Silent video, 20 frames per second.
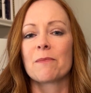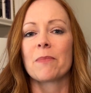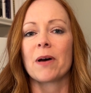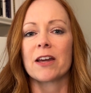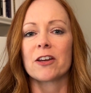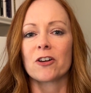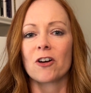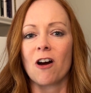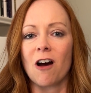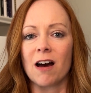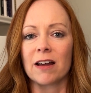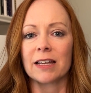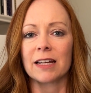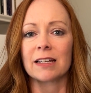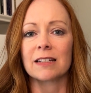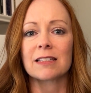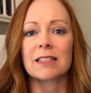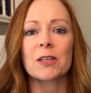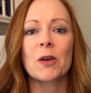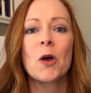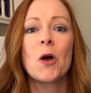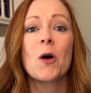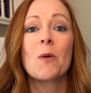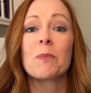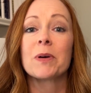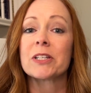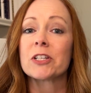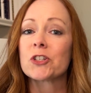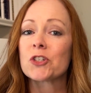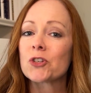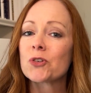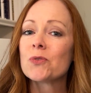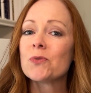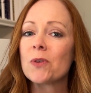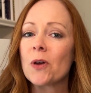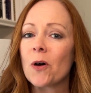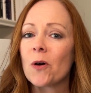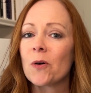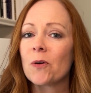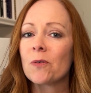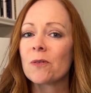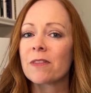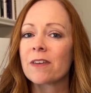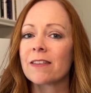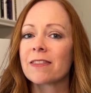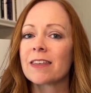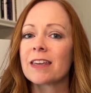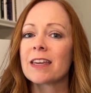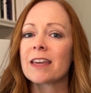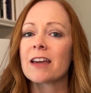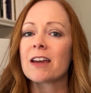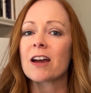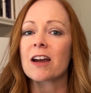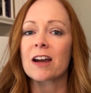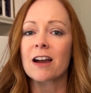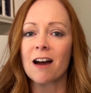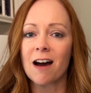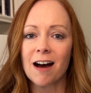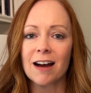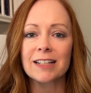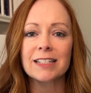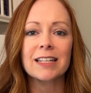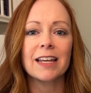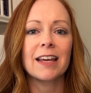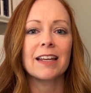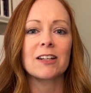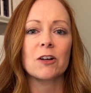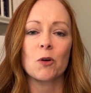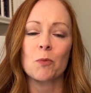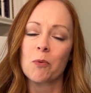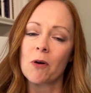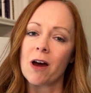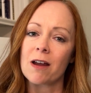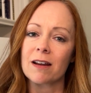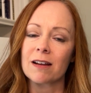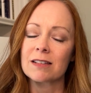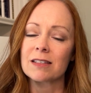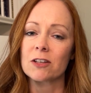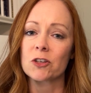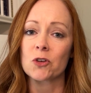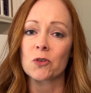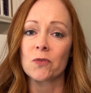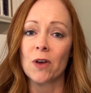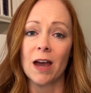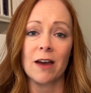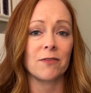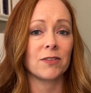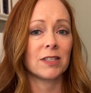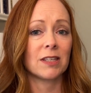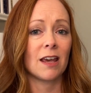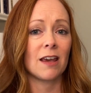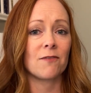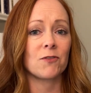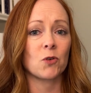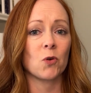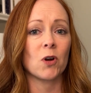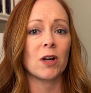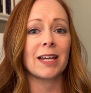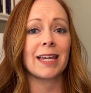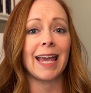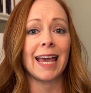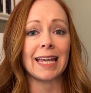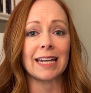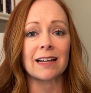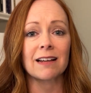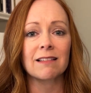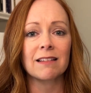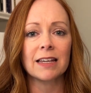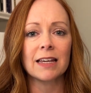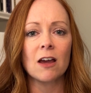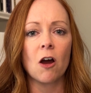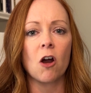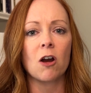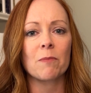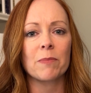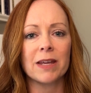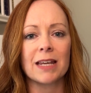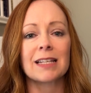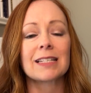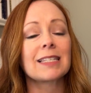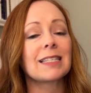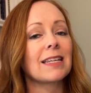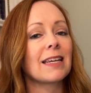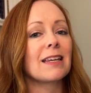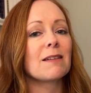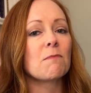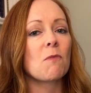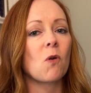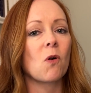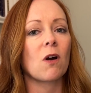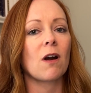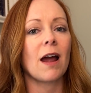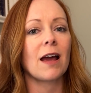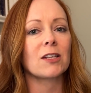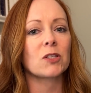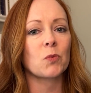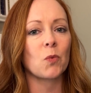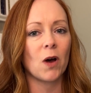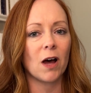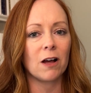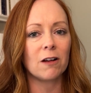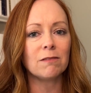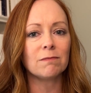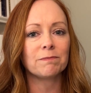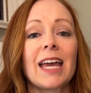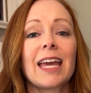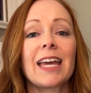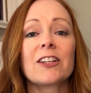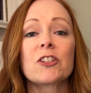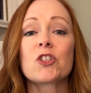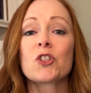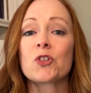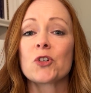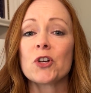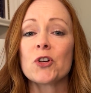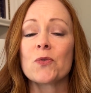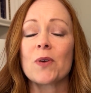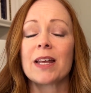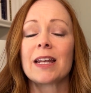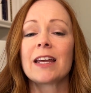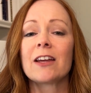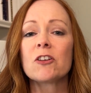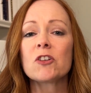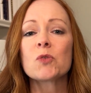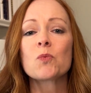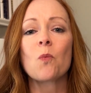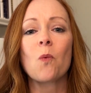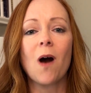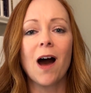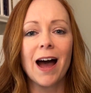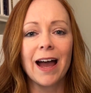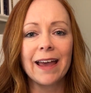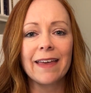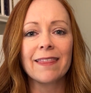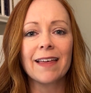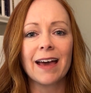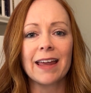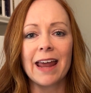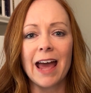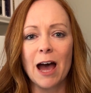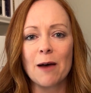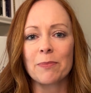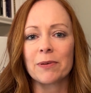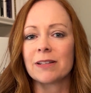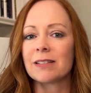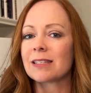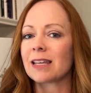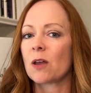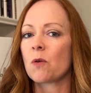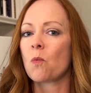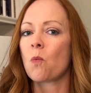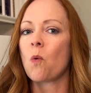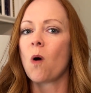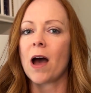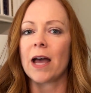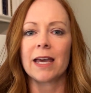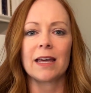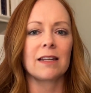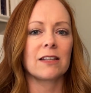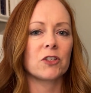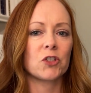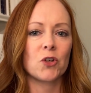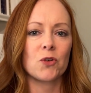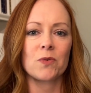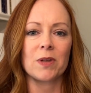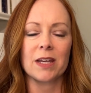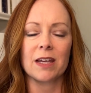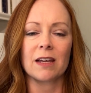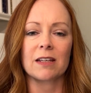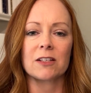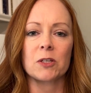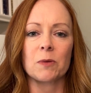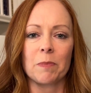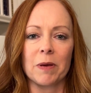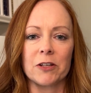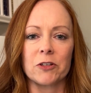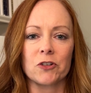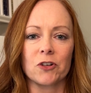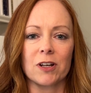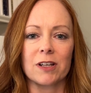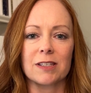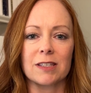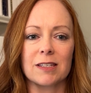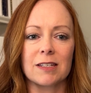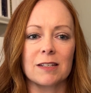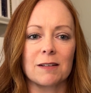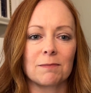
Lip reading: by your audience, but did you know that the content or products that you have saved organically are being seen more as well? It's true, and here's why that happens and why it is unique to Pinterest.